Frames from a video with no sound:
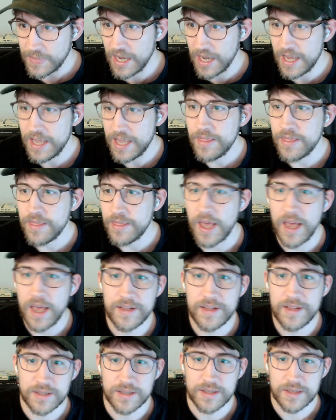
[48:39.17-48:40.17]
in
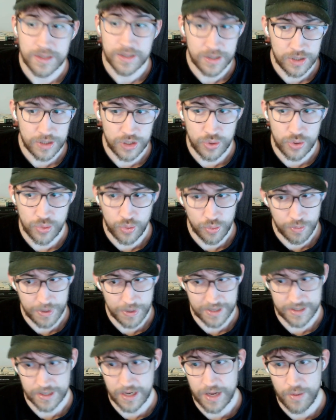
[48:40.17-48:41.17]
that, you
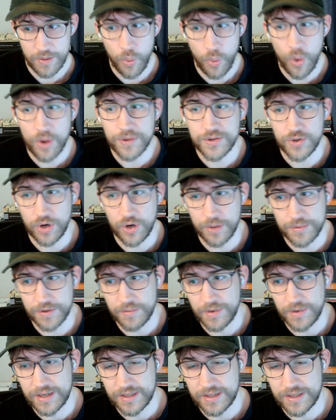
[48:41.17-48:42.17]
basically want to
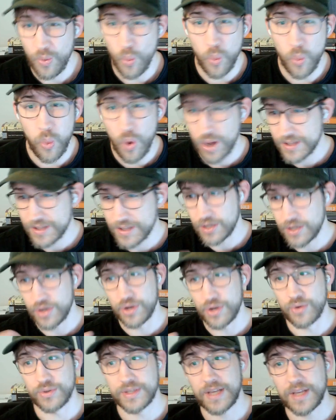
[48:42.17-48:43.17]
optimize. What's your
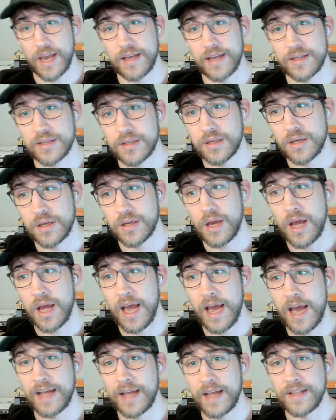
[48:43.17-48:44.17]
use case?
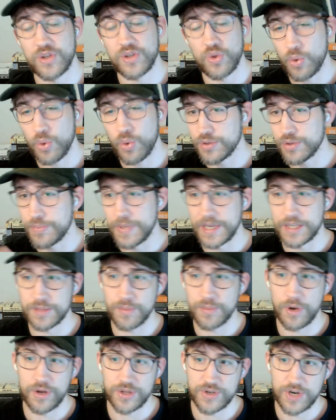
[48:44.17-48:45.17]
And you want to pick
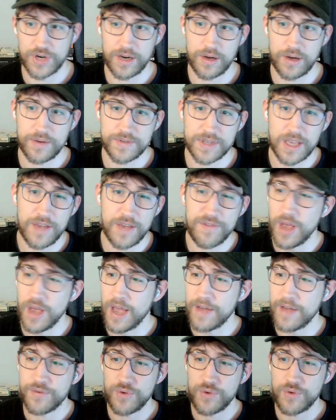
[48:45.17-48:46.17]
smart trade-offs. If you
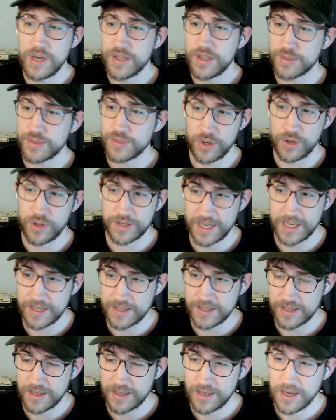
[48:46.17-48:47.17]
have really small
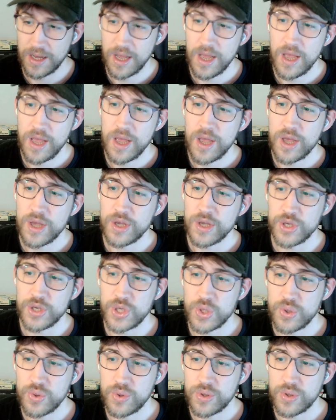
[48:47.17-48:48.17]
data,
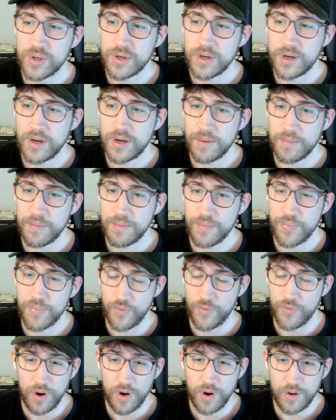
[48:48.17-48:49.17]
you
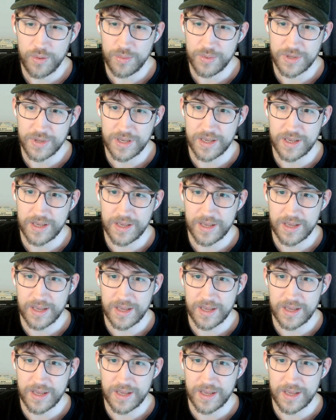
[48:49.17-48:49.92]
probably